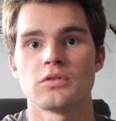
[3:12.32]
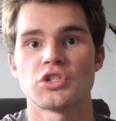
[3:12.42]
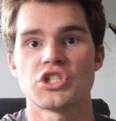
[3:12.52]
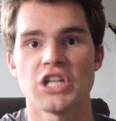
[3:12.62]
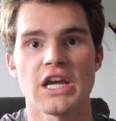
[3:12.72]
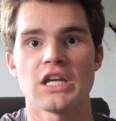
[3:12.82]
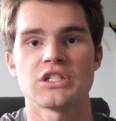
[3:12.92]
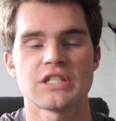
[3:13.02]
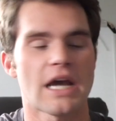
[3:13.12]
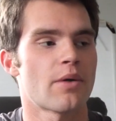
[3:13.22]

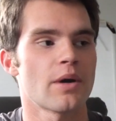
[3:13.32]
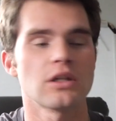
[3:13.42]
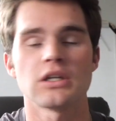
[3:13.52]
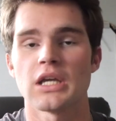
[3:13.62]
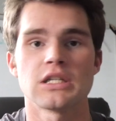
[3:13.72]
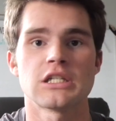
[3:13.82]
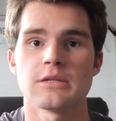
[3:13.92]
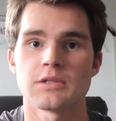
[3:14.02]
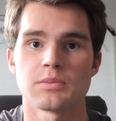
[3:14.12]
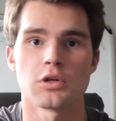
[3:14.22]
changed how I look at
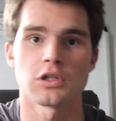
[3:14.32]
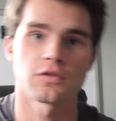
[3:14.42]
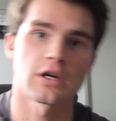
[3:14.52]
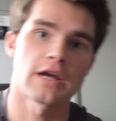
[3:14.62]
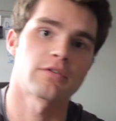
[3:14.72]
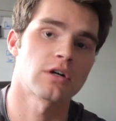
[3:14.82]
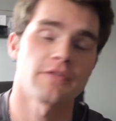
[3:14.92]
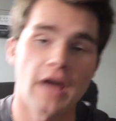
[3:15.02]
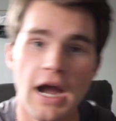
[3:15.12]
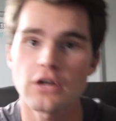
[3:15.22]
team sports forever.
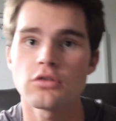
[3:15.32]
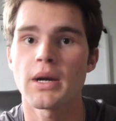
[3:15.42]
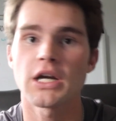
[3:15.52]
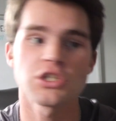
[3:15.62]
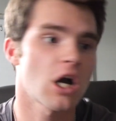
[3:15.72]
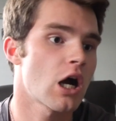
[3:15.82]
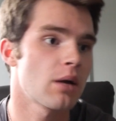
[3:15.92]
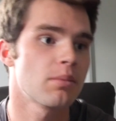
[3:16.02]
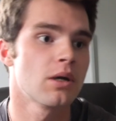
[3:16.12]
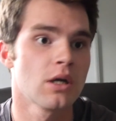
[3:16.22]
If I do my
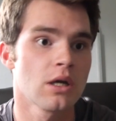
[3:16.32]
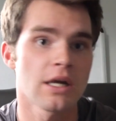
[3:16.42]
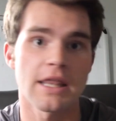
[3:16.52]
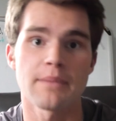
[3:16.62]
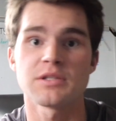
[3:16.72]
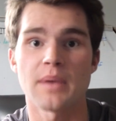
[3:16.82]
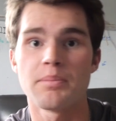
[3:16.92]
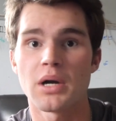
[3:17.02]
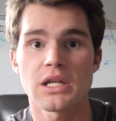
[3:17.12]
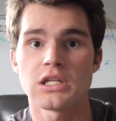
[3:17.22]
job, that means my
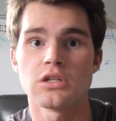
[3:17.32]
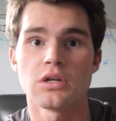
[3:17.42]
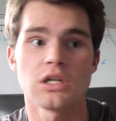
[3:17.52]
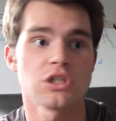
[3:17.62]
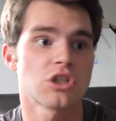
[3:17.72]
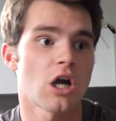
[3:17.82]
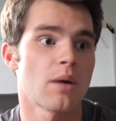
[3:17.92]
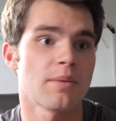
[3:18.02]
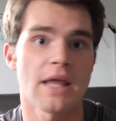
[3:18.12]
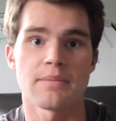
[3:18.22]
buddy can do his
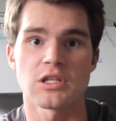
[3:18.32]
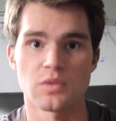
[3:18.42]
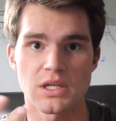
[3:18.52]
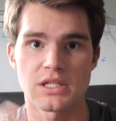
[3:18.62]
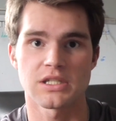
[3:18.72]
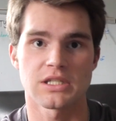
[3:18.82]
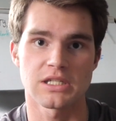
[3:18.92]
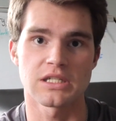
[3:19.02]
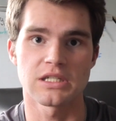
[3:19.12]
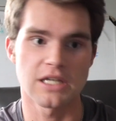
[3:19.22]
job, and that means we can
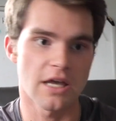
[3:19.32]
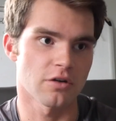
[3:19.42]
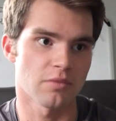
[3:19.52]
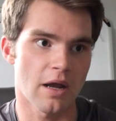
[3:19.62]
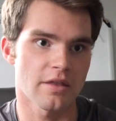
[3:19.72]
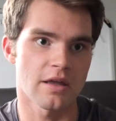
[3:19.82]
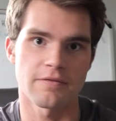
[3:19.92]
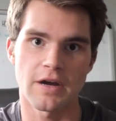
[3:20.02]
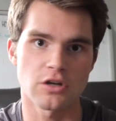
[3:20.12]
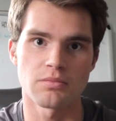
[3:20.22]
succeed together, rather than
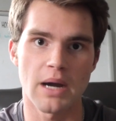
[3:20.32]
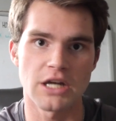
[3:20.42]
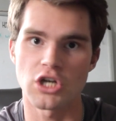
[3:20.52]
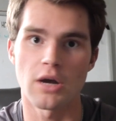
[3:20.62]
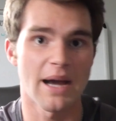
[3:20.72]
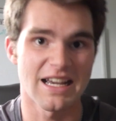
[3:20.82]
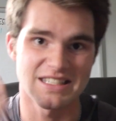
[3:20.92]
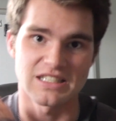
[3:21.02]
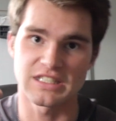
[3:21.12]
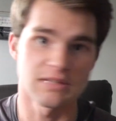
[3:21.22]
if I do my job, I
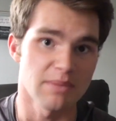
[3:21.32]
succeed